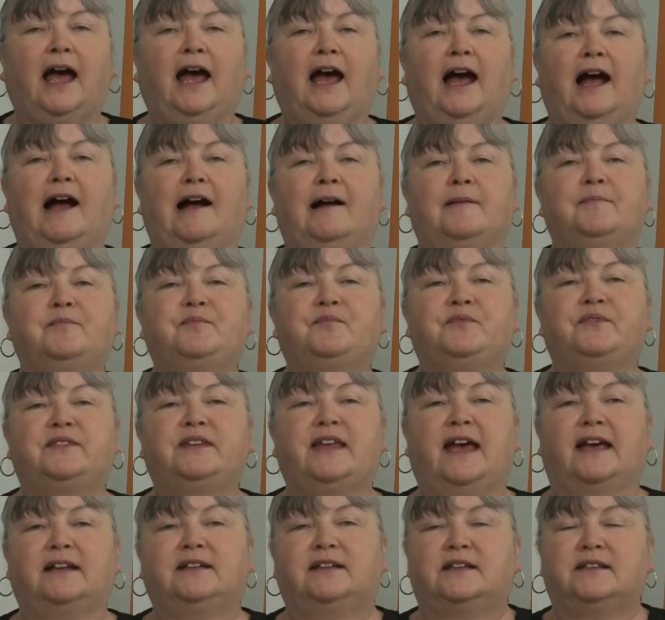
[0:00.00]

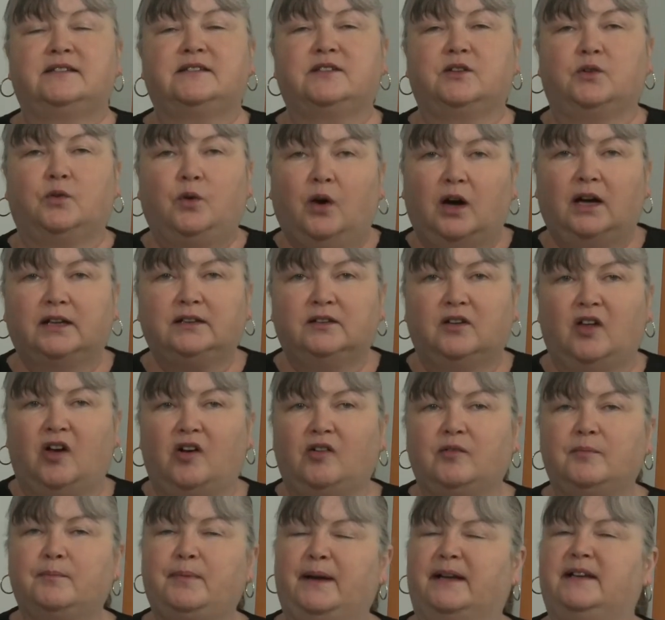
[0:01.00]
that is quite
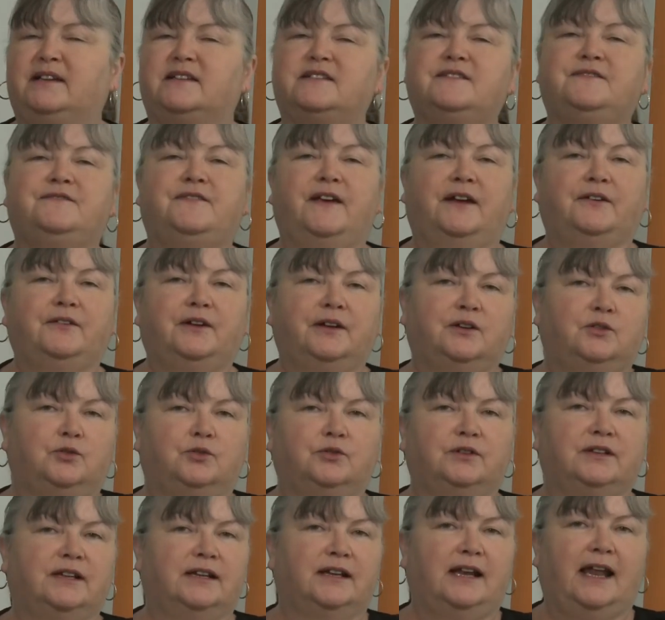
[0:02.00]
long, but it's very
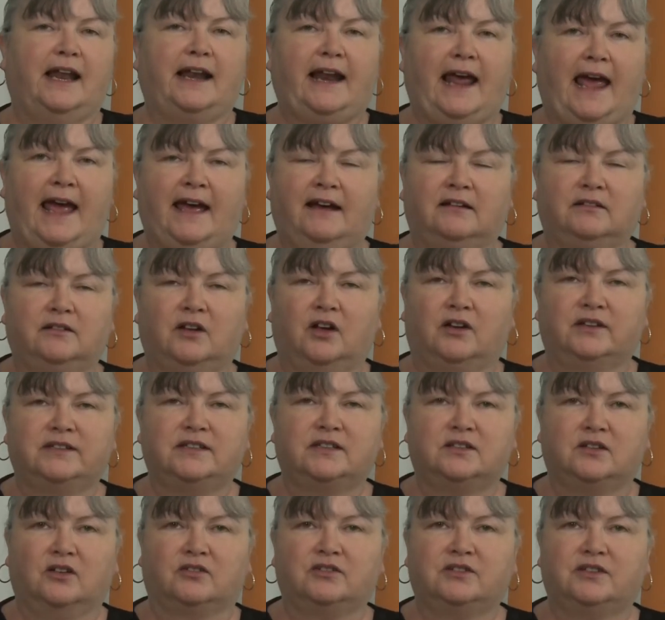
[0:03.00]
good and it
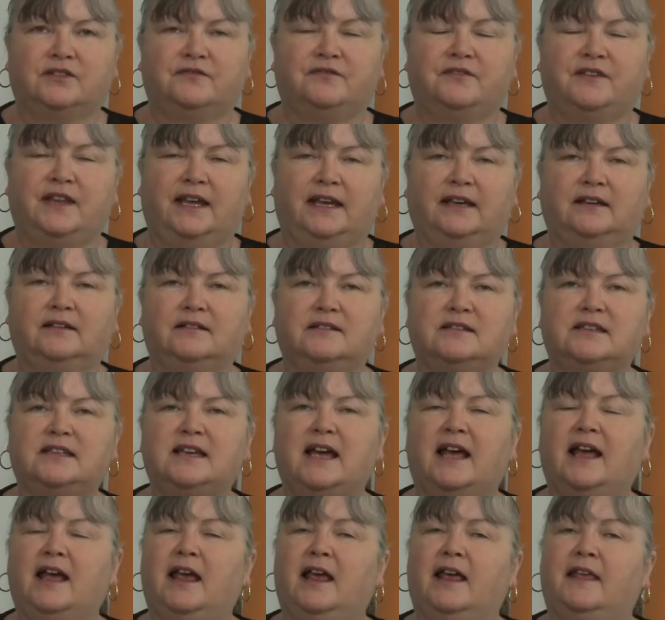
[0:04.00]
outlines lots of things.
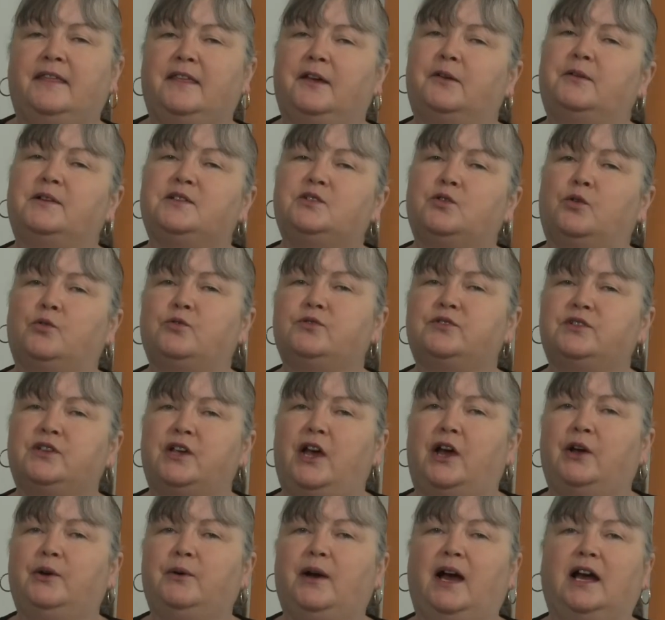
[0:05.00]
There is
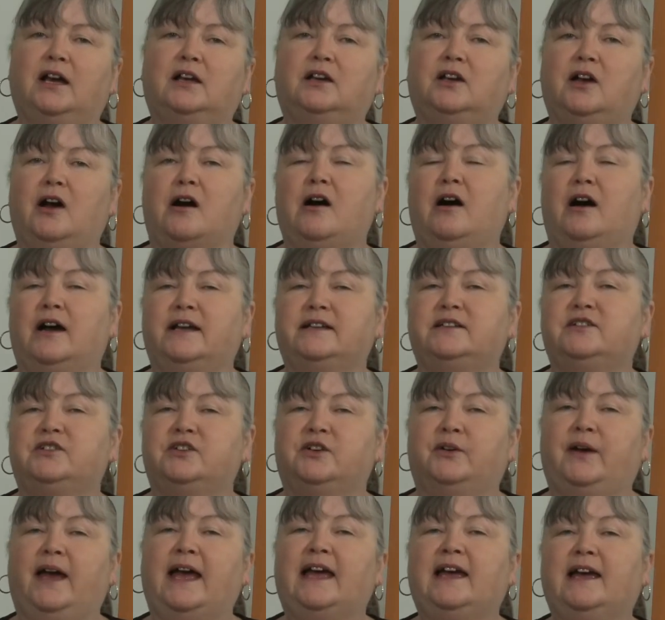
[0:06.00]
also a guide
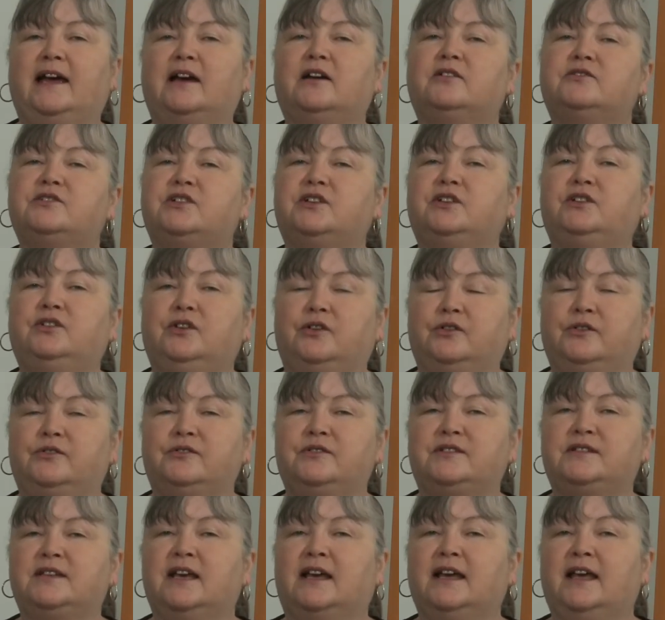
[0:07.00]
to how to
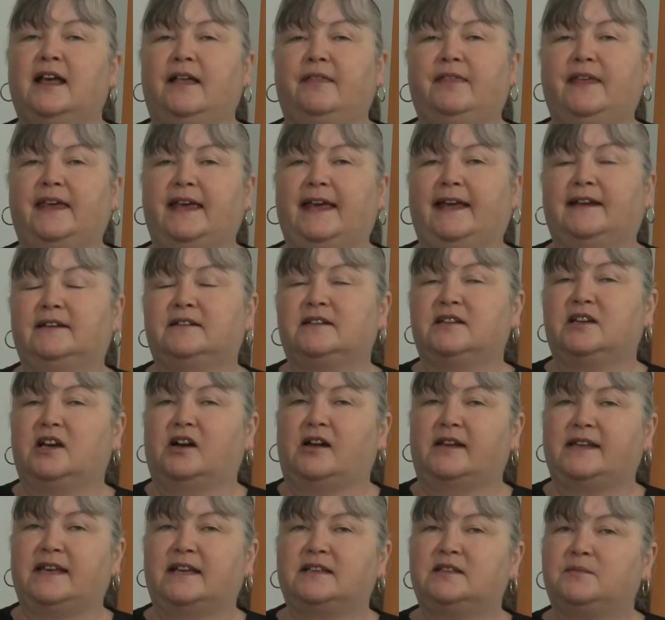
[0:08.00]
use the
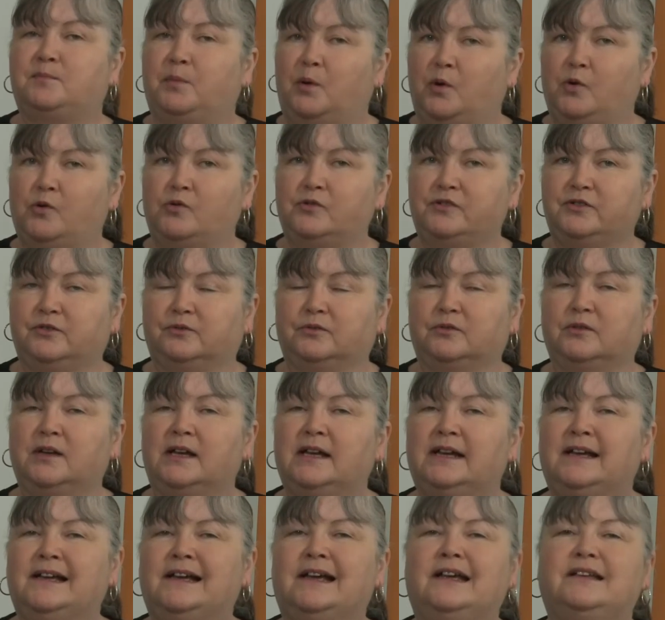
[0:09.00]
NDIS portal.
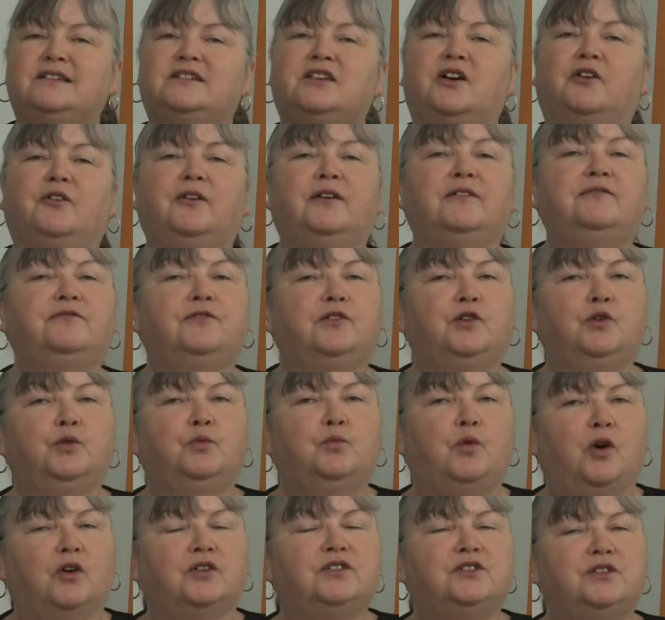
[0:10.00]
So if you
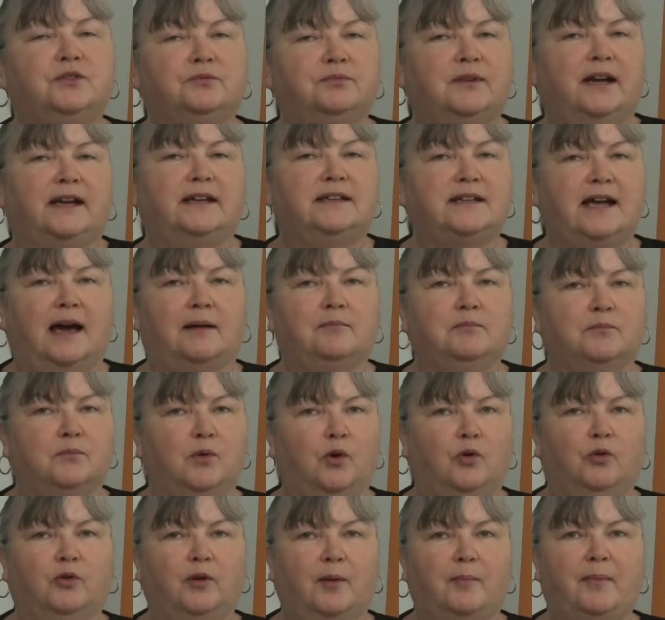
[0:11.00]
want to read up
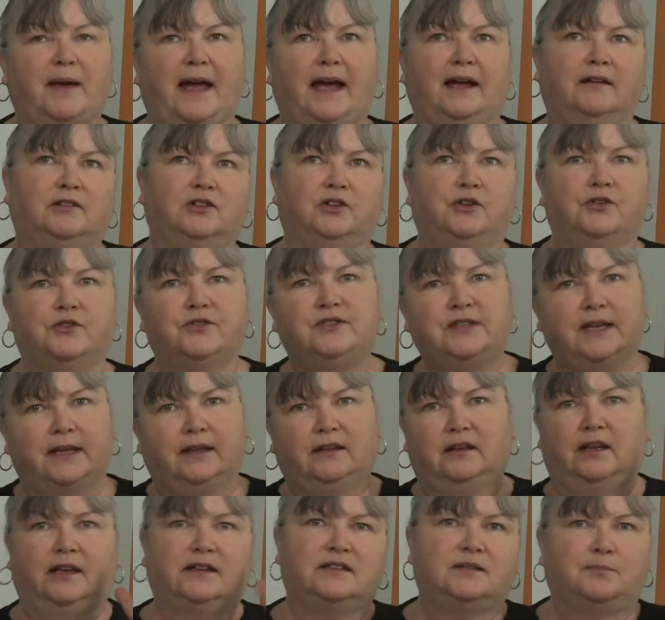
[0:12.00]
more about
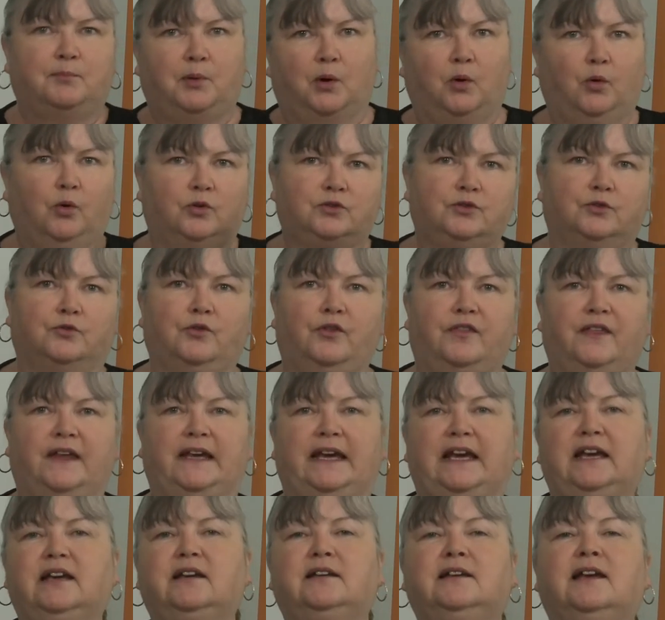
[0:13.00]
using this portal
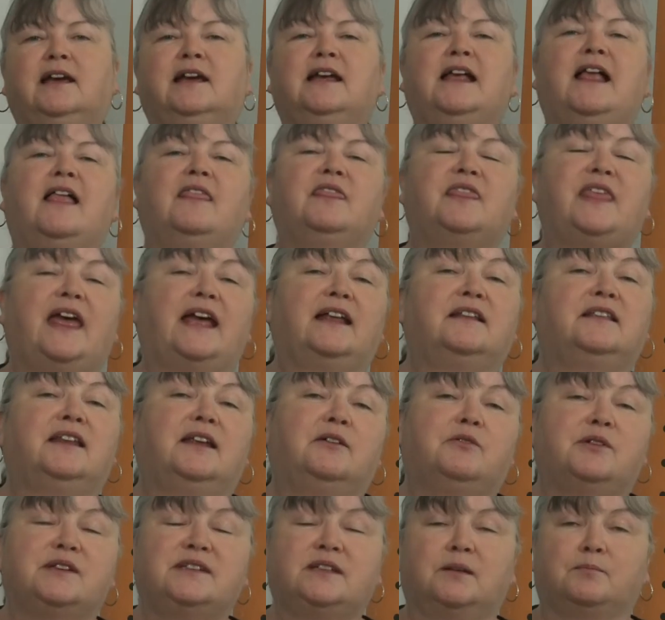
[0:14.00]
thing, then
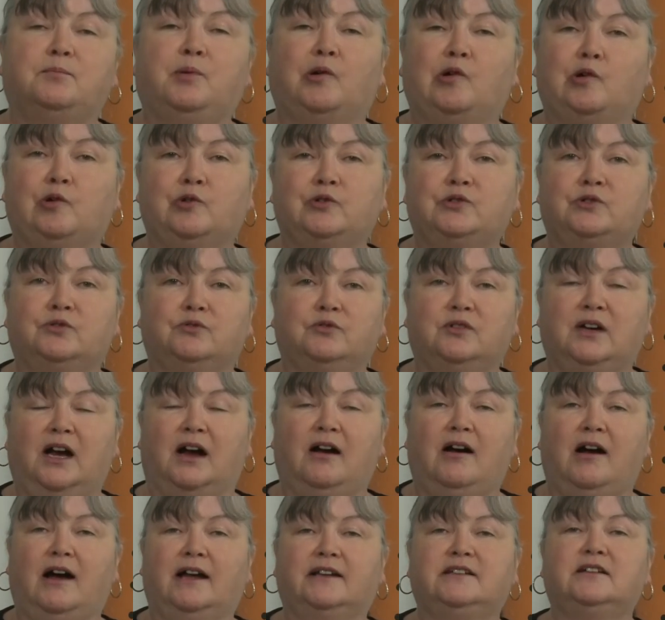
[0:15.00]
there is a portal
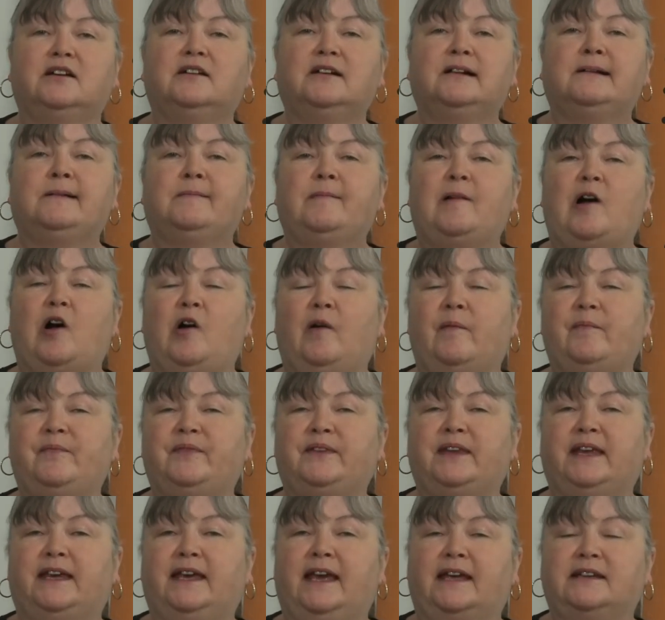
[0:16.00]
guide on
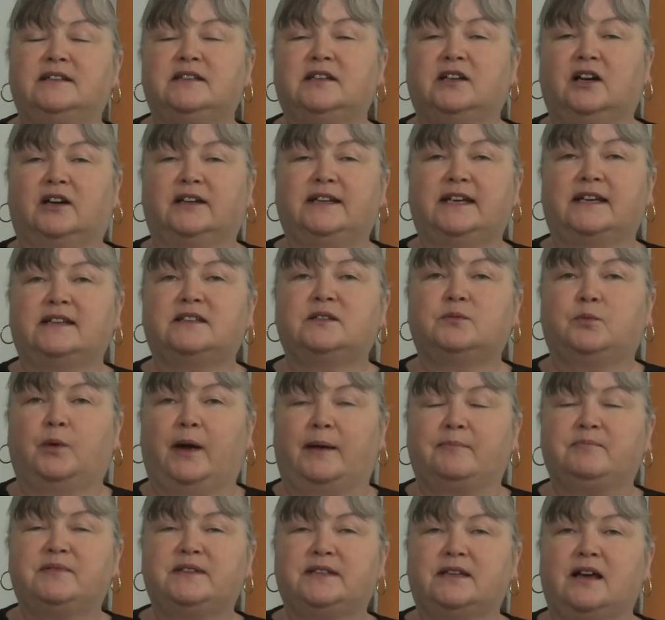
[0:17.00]
the NDIS
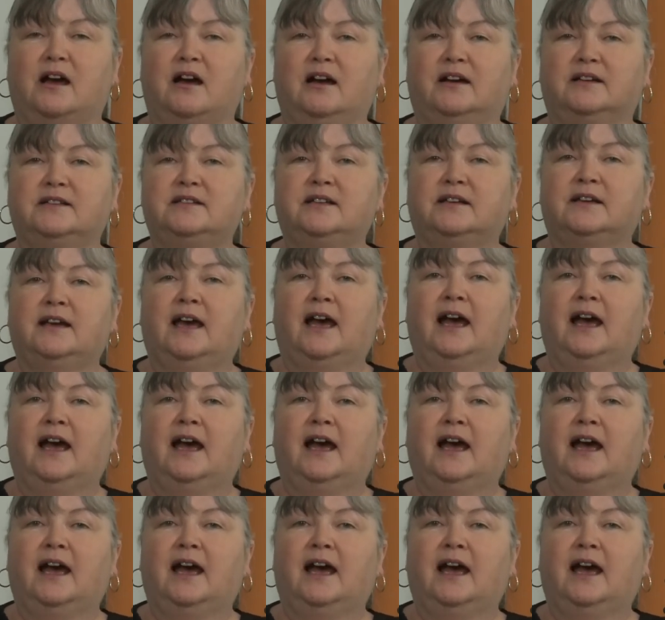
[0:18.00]
website.